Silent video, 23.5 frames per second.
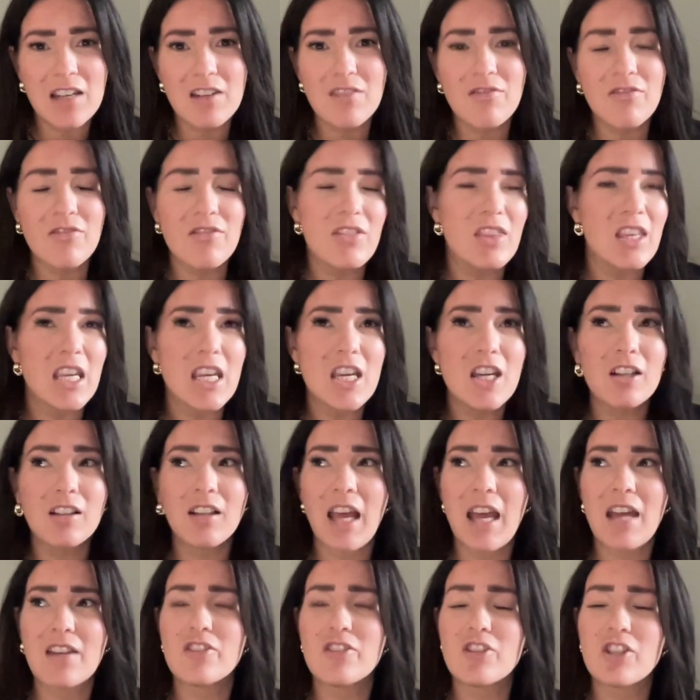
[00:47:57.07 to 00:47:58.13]
at the end of the
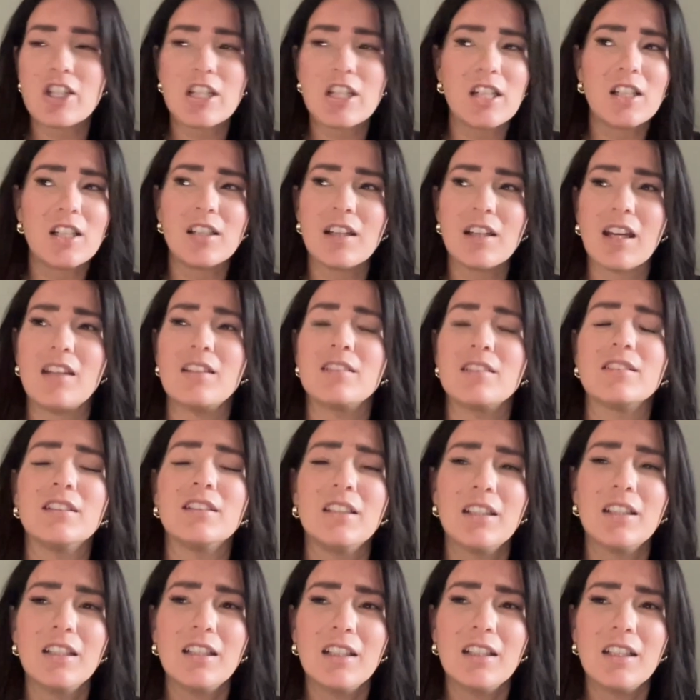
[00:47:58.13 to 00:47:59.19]
year last year, and,
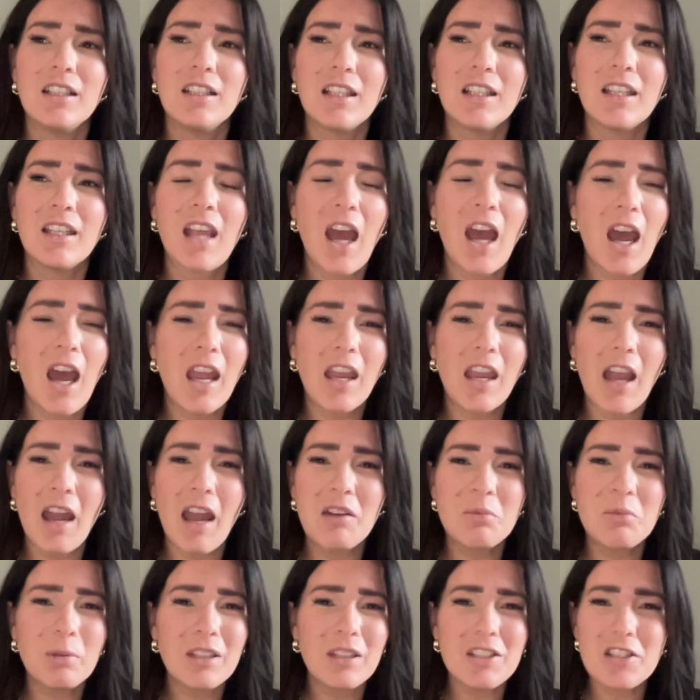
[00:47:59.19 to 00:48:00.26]
yeah, I
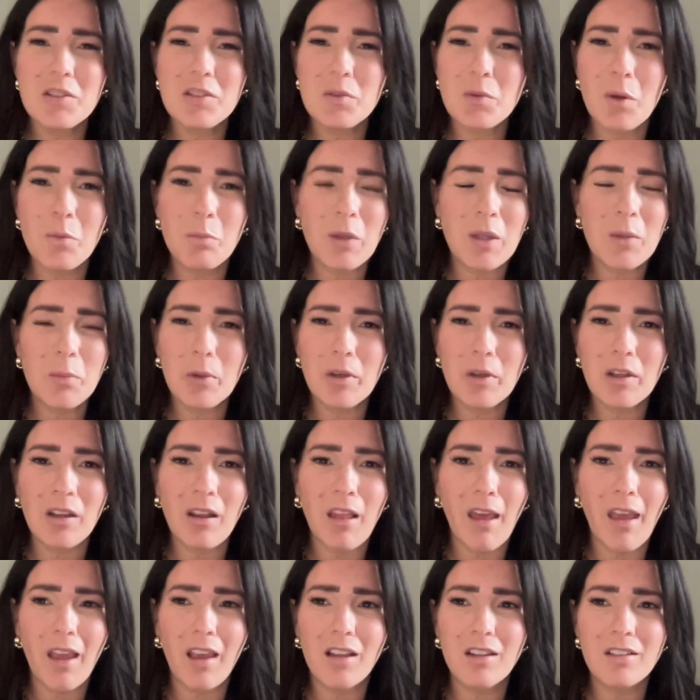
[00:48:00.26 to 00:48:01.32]
really just want people to,
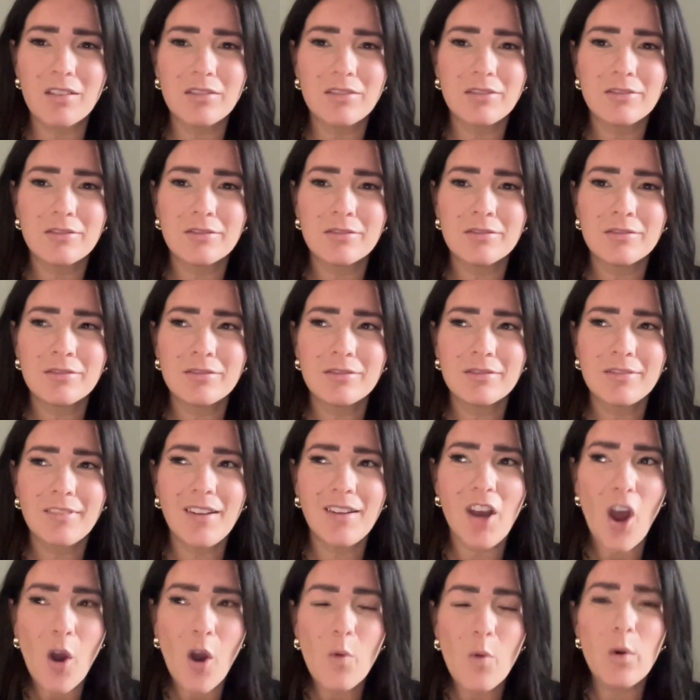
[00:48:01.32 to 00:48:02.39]
like,
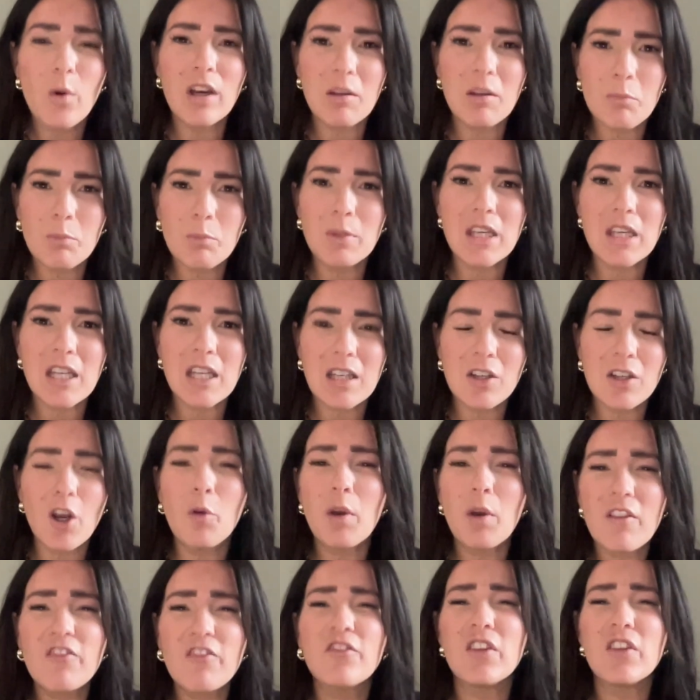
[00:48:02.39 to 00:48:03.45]
know what
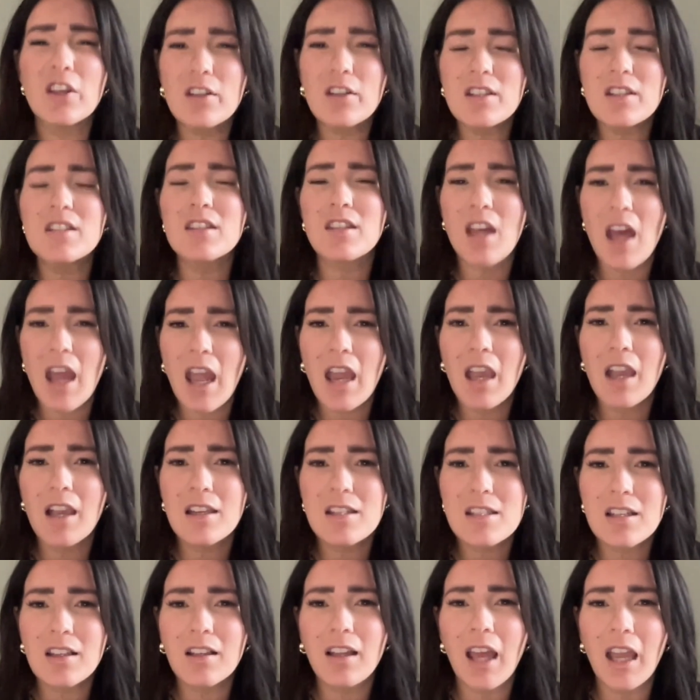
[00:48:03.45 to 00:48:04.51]
it feels
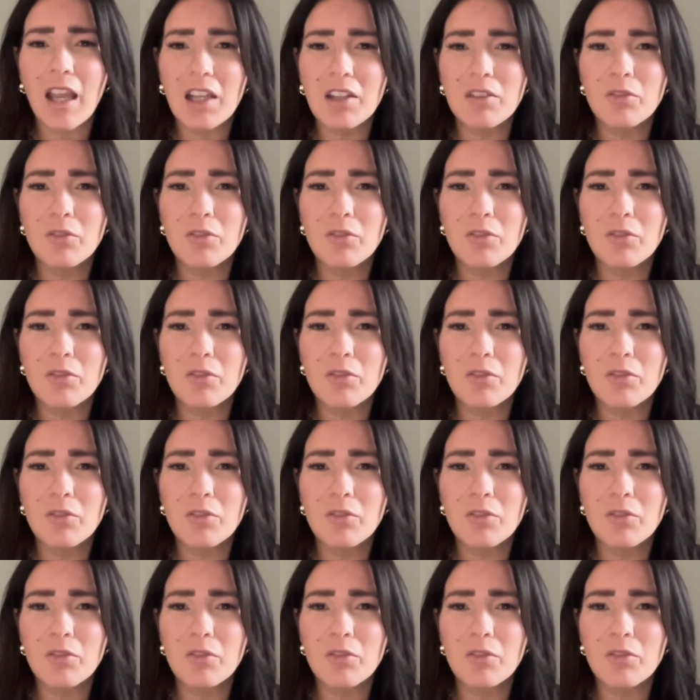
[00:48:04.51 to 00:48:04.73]
like to,